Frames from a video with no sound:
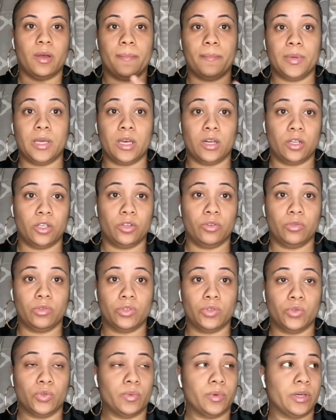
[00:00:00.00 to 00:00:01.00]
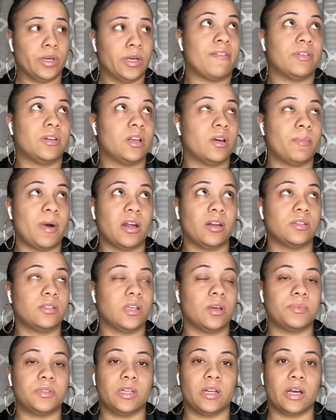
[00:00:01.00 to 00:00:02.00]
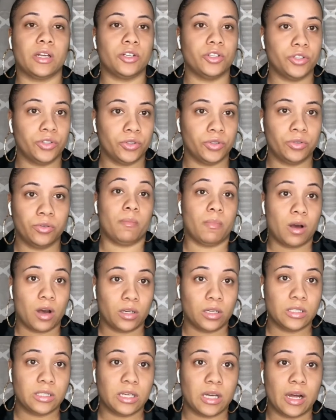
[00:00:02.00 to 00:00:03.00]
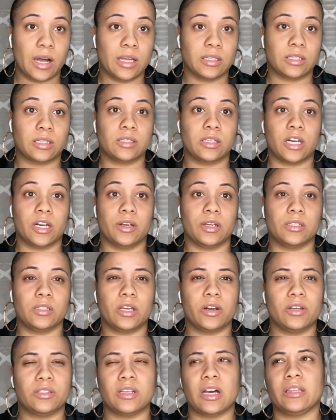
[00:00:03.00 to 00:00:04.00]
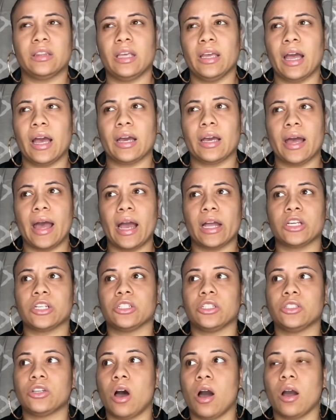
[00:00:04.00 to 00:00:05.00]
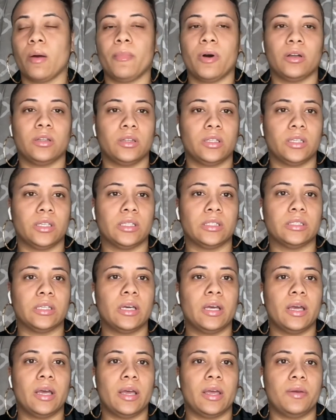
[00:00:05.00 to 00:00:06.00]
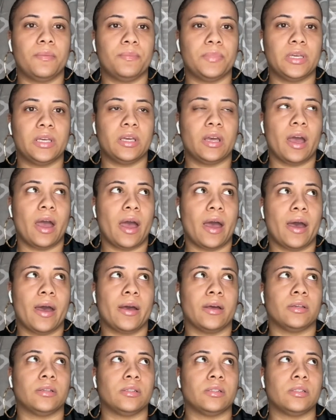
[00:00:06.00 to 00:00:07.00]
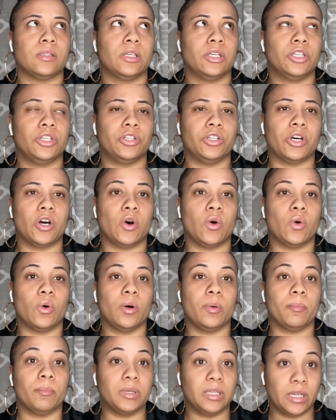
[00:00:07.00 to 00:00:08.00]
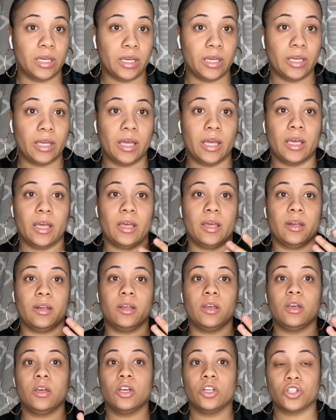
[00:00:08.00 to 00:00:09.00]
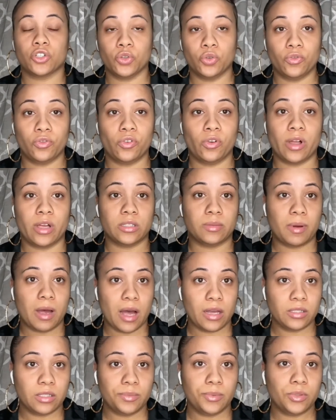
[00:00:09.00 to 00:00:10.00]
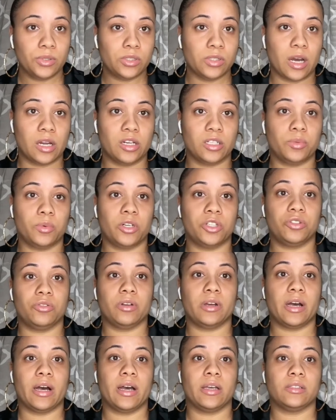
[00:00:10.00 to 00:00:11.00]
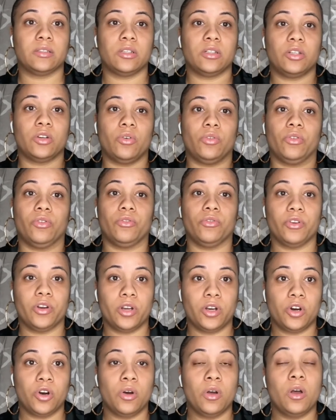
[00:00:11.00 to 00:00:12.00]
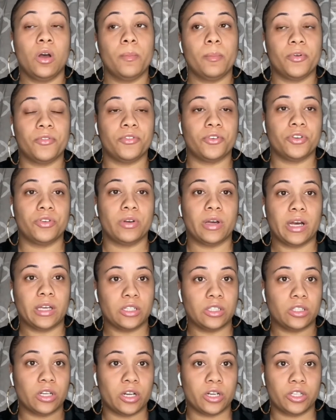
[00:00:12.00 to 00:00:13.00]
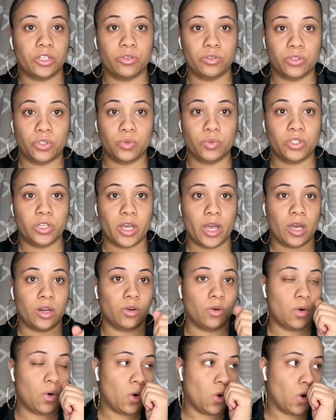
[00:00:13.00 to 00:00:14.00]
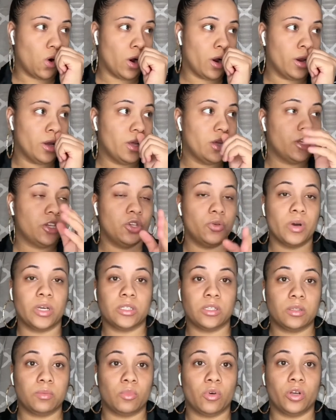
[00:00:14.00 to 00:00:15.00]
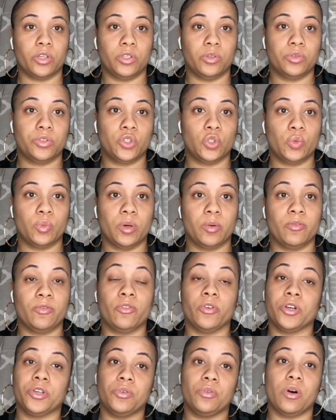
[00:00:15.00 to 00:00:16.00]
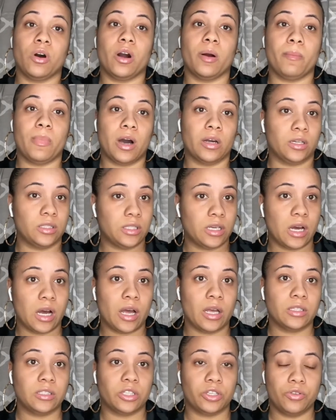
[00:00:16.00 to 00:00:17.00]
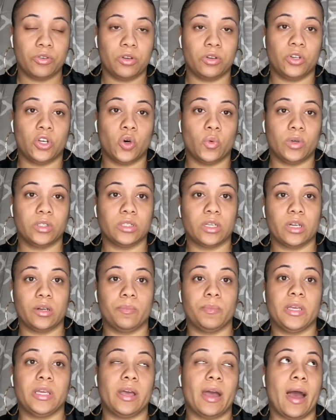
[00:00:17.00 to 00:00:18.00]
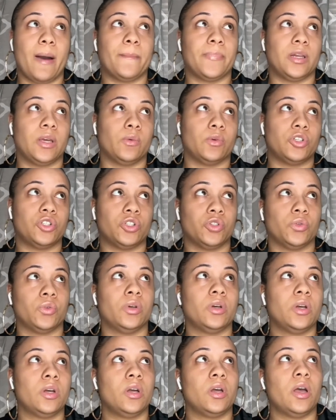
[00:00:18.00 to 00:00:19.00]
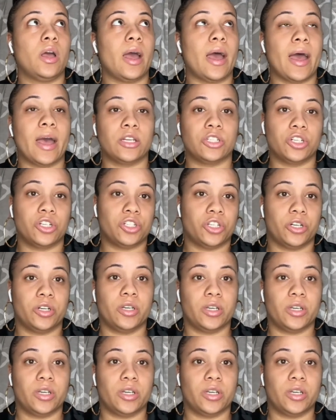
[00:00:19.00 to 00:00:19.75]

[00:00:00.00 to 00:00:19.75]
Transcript: being a YouTuber and the amount of subs that I do, monetize, etc., etc. So I think I could actually talk about this and be as, you know, blunt and truthful as possible. So I just want you guys to know the real before you guys start a YouTube channel, or you as a small YouTuber before you are monetized, so you can know what's going to be happening with you as your journey